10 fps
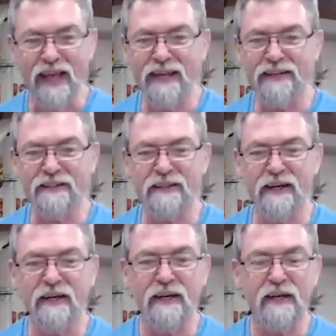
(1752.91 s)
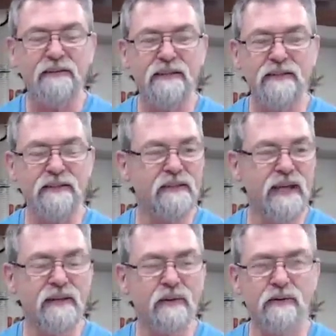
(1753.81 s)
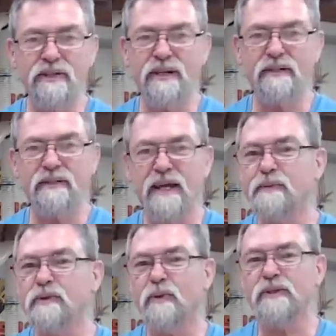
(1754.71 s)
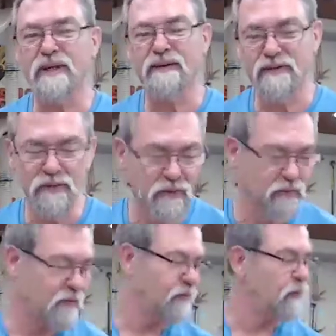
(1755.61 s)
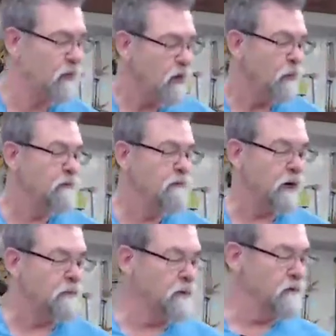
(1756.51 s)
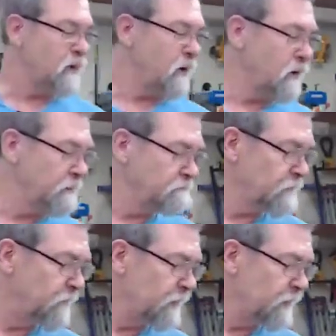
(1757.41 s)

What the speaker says: And that little jet table saw is a lovely saw as well. Look, we've got to move on.